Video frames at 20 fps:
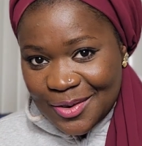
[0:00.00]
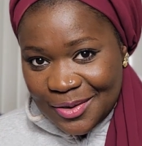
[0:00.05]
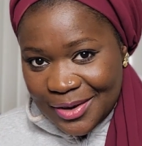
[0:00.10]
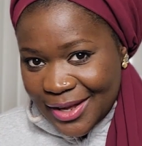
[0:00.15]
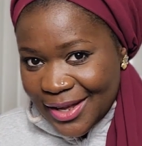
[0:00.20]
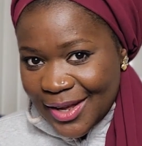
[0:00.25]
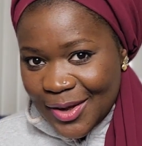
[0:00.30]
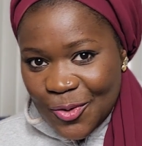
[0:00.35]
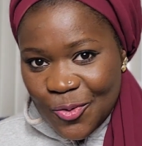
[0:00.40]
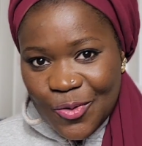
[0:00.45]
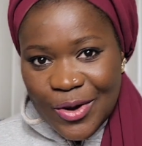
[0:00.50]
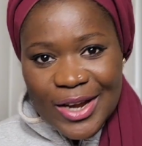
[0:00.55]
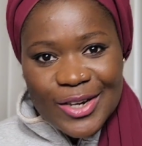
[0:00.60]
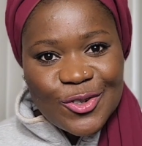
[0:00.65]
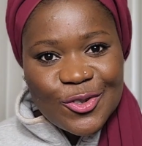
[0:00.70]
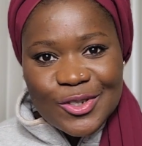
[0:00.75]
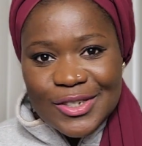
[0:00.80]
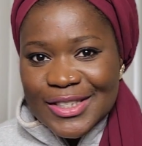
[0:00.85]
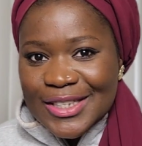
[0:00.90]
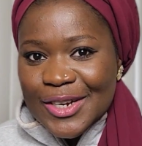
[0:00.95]
Okay? Why
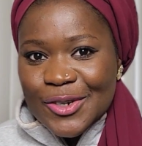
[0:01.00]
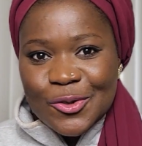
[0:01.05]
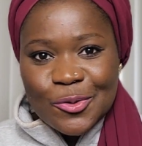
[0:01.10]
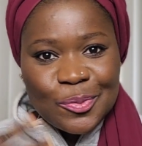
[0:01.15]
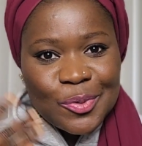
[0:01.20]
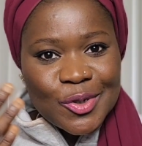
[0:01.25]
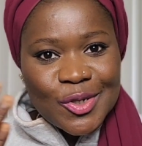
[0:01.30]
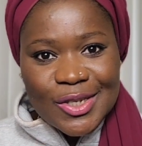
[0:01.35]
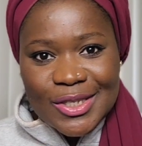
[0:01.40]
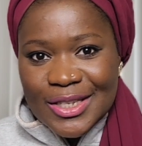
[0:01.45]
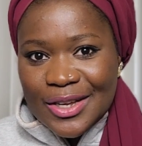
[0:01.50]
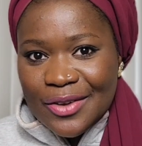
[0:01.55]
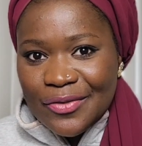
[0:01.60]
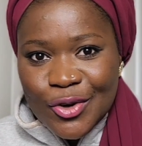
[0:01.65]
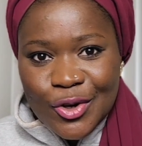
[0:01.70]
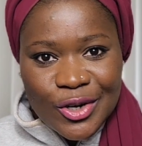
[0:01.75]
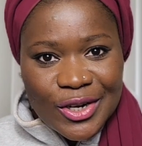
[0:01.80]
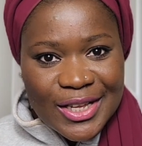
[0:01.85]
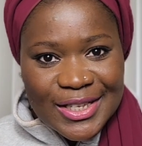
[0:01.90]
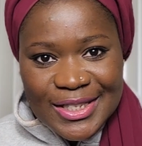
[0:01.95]
do you decide to put yourself
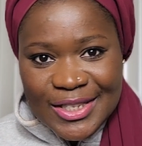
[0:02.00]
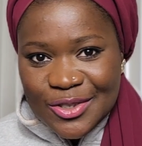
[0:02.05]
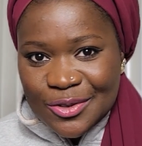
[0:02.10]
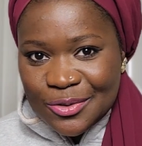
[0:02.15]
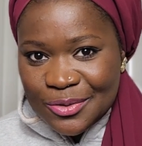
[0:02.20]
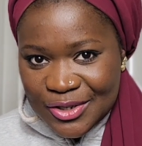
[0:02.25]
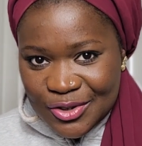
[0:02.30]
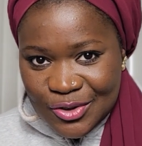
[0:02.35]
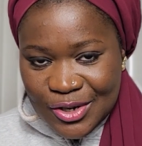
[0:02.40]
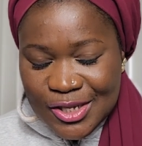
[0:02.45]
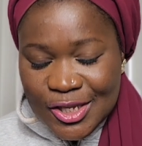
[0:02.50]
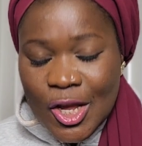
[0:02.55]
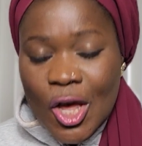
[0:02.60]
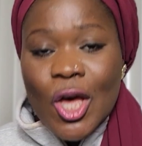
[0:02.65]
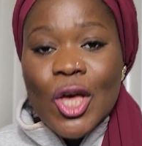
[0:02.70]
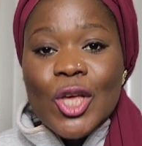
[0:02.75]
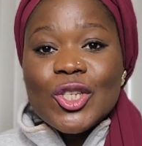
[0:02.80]
in unnecessary stress?